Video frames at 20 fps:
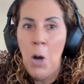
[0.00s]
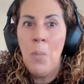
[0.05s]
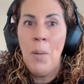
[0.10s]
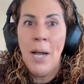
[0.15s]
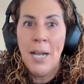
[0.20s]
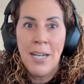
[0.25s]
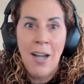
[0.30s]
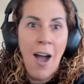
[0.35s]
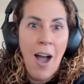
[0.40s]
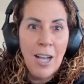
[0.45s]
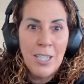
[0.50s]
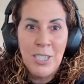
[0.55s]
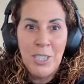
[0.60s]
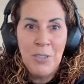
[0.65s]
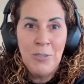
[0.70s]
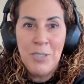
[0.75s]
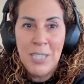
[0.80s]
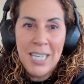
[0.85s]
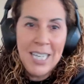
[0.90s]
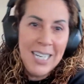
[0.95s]
my gosh,
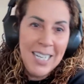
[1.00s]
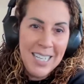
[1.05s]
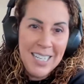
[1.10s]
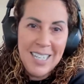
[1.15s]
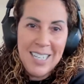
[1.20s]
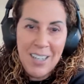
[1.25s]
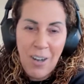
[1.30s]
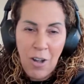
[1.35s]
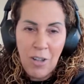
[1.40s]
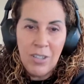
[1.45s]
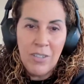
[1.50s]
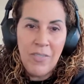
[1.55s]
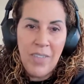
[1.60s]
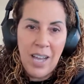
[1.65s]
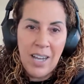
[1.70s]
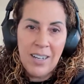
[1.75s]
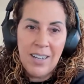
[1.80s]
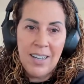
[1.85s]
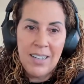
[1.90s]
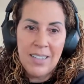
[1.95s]
you did it, and all of
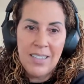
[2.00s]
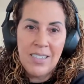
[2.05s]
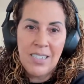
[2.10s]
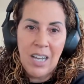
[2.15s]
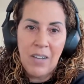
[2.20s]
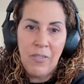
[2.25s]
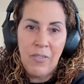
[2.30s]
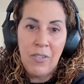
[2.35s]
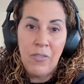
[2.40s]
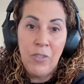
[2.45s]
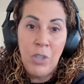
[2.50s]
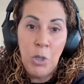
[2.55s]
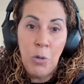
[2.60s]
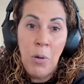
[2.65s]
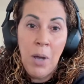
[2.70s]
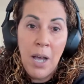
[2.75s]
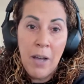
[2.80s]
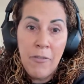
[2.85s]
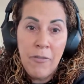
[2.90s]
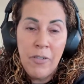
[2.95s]
that kind of stuff. If you
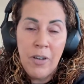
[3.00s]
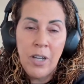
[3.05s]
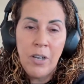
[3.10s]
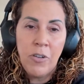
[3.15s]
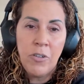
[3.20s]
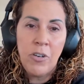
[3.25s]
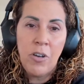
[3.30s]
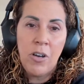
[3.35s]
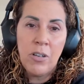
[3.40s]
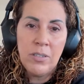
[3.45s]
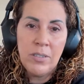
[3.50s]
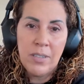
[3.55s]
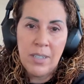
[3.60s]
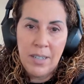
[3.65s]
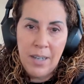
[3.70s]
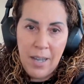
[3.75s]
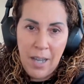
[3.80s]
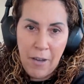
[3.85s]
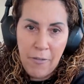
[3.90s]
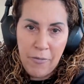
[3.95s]
have fun, your dog's going
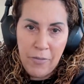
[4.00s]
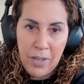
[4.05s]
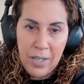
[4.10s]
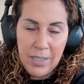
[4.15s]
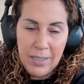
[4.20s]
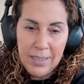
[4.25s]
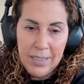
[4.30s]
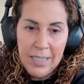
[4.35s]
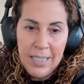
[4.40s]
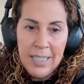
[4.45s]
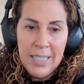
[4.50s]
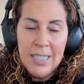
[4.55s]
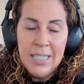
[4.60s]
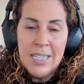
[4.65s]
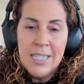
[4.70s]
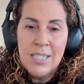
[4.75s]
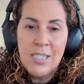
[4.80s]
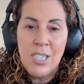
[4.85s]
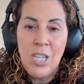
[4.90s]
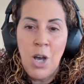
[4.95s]
to have fun.
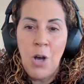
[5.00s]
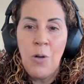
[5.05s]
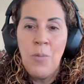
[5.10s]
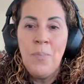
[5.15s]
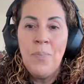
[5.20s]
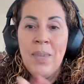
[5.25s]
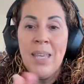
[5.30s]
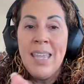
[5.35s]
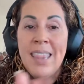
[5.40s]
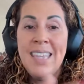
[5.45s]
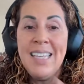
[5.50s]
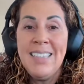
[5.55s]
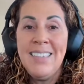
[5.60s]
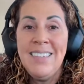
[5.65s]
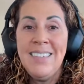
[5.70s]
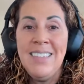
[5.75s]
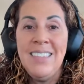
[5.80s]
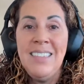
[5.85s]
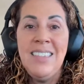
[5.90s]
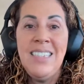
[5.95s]
So
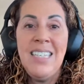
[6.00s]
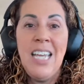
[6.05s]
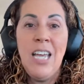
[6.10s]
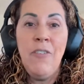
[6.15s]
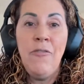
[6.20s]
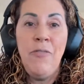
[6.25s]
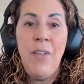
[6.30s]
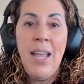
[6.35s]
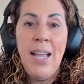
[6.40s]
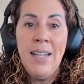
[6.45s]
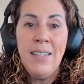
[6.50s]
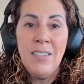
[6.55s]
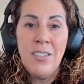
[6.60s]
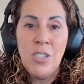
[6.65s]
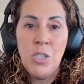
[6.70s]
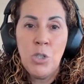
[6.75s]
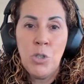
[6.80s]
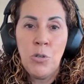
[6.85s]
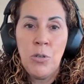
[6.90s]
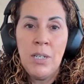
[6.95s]
this is the
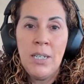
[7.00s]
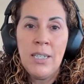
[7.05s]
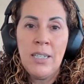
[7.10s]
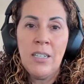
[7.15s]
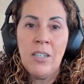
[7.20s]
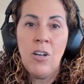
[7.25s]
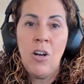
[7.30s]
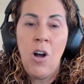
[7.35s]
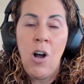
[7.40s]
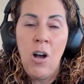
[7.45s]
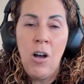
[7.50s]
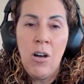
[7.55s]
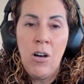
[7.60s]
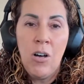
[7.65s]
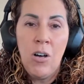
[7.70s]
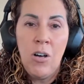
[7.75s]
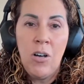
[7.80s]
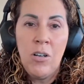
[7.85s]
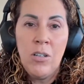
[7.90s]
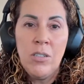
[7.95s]
advanced trick
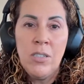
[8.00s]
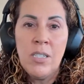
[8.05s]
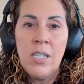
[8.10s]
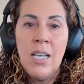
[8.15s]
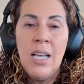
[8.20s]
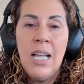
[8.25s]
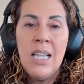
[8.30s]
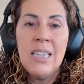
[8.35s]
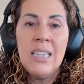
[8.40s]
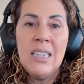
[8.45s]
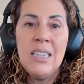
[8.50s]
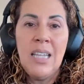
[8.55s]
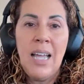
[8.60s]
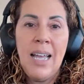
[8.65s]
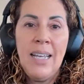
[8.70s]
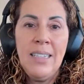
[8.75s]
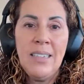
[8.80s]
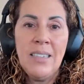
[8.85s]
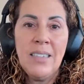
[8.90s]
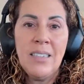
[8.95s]
called
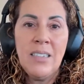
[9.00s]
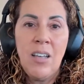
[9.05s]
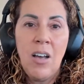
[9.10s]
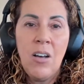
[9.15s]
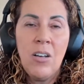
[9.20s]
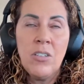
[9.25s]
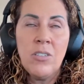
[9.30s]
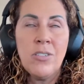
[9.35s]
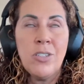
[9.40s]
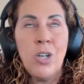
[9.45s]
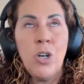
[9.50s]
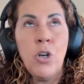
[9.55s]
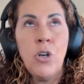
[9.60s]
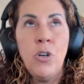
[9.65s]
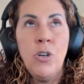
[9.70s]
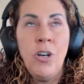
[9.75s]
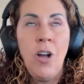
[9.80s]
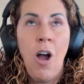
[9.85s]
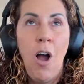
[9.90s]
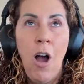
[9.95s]
lights
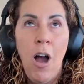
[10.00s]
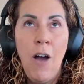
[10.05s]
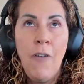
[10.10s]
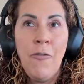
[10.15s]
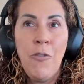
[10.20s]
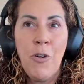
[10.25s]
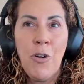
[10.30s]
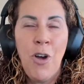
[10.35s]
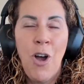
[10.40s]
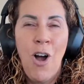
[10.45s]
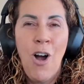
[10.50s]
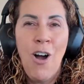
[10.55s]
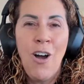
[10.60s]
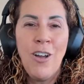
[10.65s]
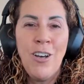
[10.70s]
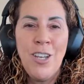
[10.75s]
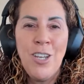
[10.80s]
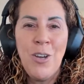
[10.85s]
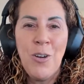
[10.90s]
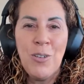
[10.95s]
turn off or
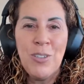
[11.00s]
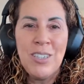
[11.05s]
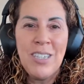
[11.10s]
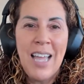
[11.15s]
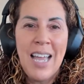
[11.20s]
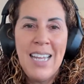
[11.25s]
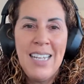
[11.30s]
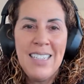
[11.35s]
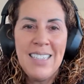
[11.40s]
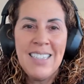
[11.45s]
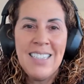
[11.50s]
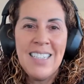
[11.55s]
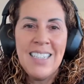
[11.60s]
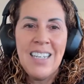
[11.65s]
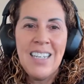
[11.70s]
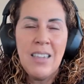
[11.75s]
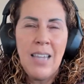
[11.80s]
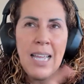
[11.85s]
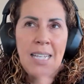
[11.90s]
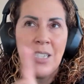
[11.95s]
on your light
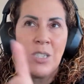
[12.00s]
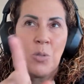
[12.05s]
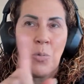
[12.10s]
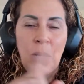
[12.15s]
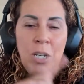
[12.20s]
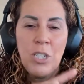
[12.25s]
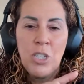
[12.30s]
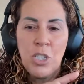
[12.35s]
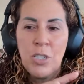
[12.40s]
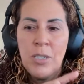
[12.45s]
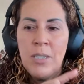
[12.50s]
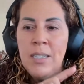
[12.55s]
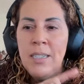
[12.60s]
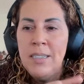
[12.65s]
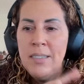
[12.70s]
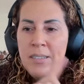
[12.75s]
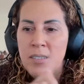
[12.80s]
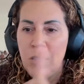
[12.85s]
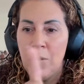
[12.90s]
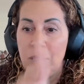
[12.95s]
switch.
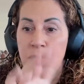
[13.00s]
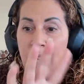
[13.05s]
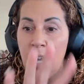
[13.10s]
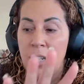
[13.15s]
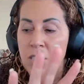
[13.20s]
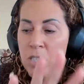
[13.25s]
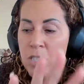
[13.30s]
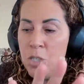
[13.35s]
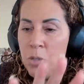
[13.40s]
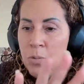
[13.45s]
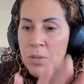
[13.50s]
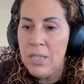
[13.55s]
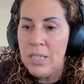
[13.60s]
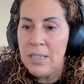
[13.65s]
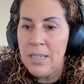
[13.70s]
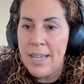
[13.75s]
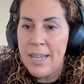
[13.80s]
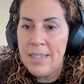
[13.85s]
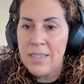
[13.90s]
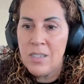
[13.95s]
So it's got to do with the
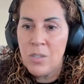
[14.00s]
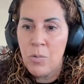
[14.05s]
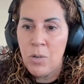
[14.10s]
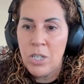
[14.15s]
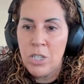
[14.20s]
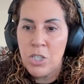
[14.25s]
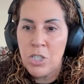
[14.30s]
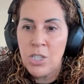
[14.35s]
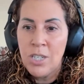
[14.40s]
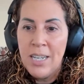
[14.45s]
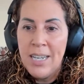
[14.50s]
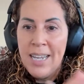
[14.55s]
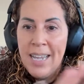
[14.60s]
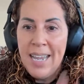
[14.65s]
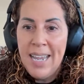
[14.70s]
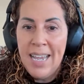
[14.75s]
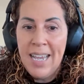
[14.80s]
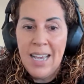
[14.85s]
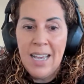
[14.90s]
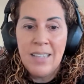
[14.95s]
light switch.
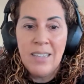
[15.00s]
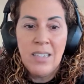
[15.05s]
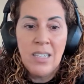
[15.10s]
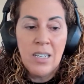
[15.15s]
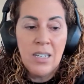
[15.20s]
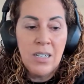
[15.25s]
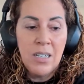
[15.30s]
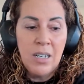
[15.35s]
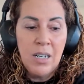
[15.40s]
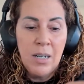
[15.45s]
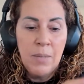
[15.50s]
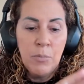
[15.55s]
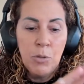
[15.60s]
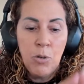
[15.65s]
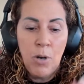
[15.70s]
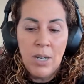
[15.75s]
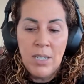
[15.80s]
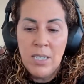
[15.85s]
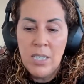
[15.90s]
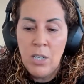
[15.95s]
And the
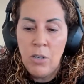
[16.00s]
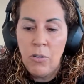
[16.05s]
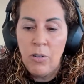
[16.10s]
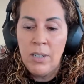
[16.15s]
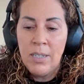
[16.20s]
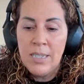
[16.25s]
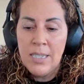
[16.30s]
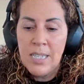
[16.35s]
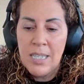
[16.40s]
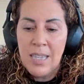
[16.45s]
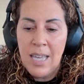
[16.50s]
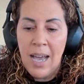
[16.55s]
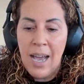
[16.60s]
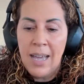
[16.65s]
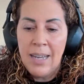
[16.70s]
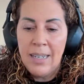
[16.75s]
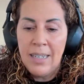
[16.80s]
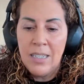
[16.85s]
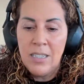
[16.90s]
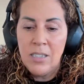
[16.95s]
criteria to
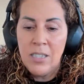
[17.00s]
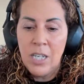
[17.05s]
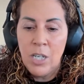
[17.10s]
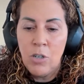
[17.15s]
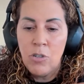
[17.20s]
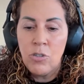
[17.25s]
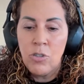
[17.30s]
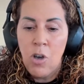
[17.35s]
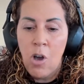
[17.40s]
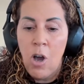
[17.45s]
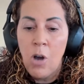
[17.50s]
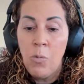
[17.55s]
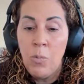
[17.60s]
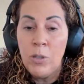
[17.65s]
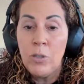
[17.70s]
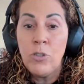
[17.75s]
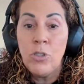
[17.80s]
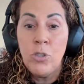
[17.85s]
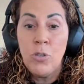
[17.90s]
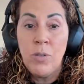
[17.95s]
that is that your dog
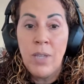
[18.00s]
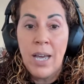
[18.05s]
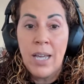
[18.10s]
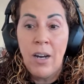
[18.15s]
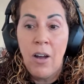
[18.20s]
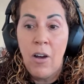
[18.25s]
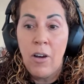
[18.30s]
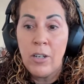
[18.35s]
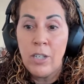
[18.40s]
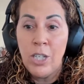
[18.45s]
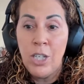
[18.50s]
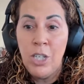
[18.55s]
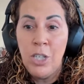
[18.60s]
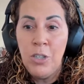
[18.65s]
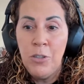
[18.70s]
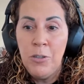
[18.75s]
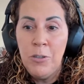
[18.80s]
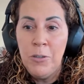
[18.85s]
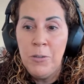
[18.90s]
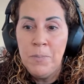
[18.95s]
will do that on
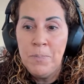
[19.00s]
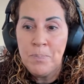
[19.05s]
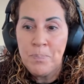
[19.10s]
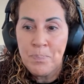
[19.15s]
cue.